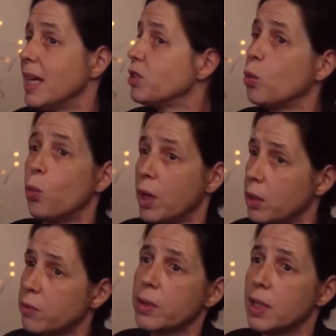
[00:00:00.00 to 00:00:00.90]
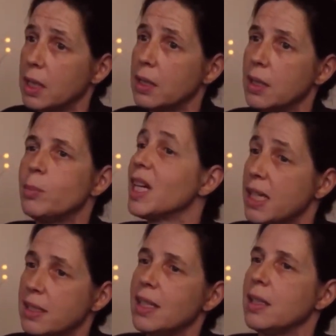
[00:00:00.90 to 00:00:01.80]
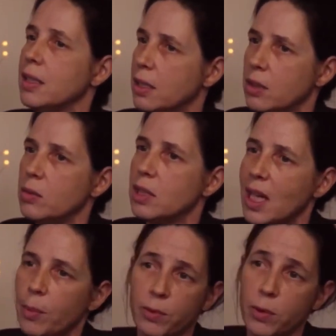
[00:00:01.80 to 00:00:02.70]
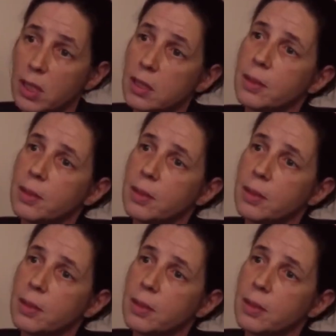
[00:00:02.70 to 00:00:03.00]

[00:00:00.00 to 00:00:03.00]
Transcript: That's a wonderful thing, but it has nothing to do with stop and frisk.